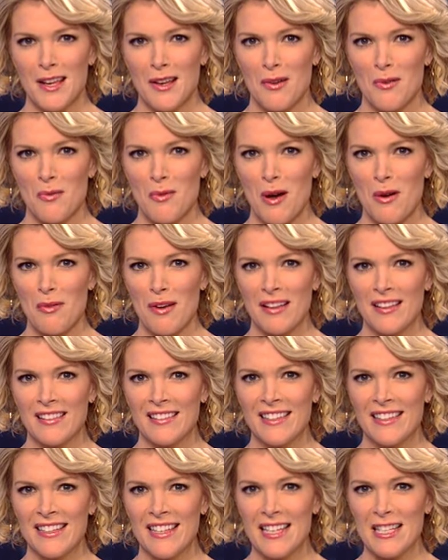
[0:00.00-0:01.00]
well, when
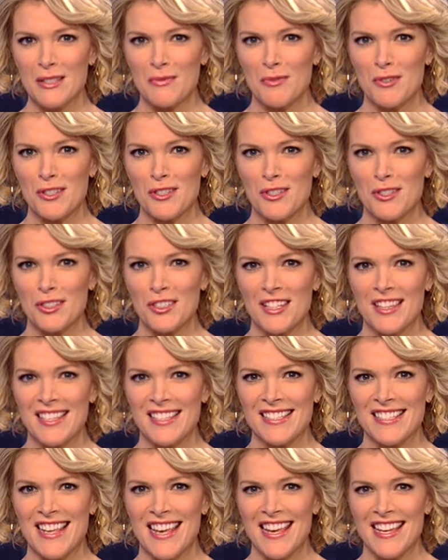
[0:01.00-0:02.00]
Clint Eastwood took to
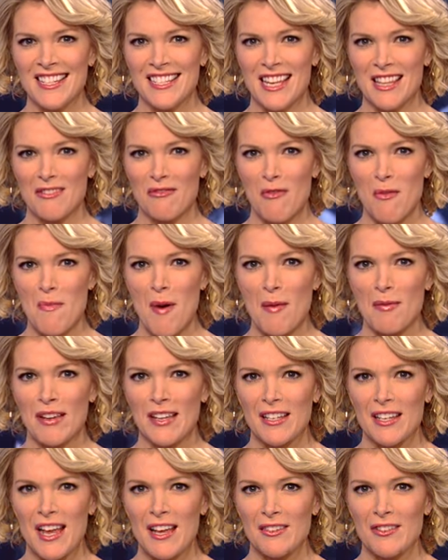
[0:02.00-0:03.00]
the stage at the
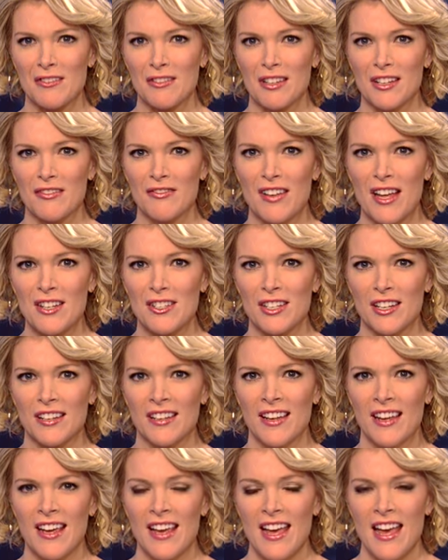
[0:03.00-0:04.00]
Republican National
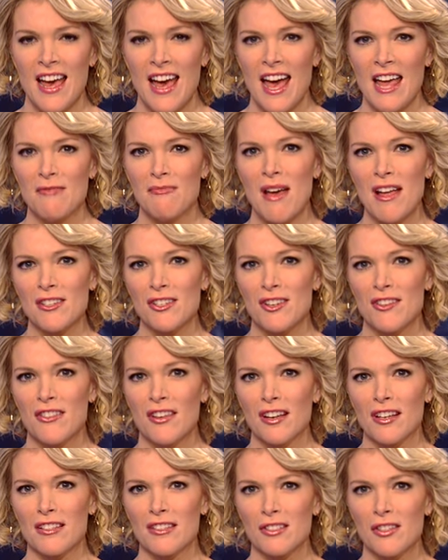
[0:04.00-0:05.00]
Convention and
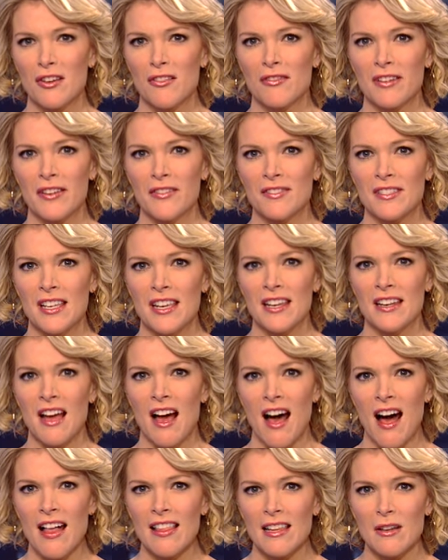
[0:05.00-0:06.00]
mentioned the conservatives in
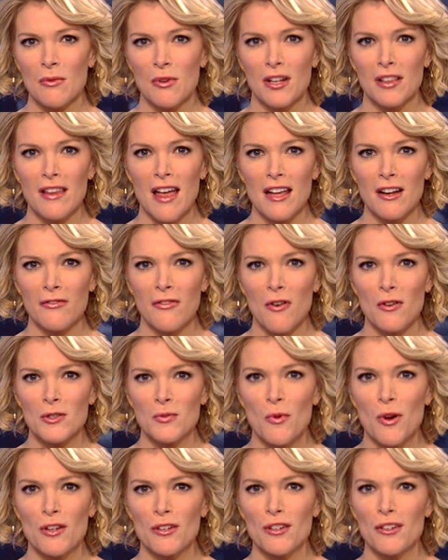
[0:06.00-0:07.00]
Hollywood, a lot of
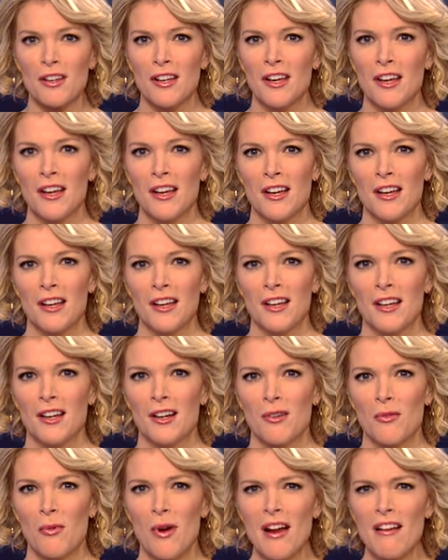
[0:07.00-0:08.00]
folks wondered
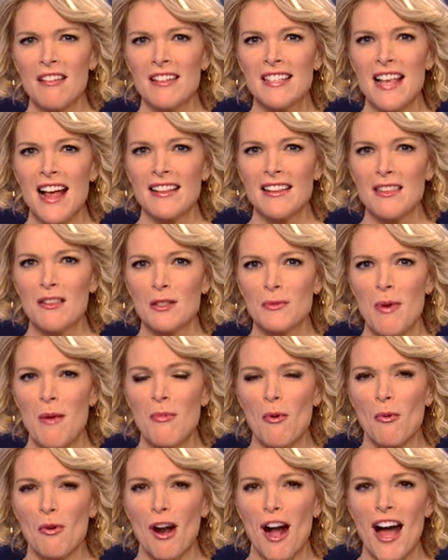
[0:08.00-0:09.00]
where exactly those
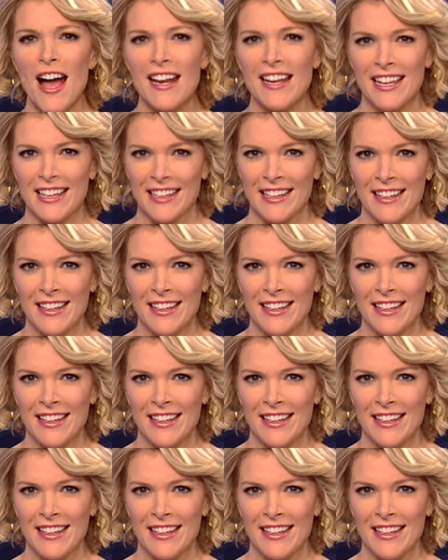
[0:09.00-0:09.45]
people were hiding.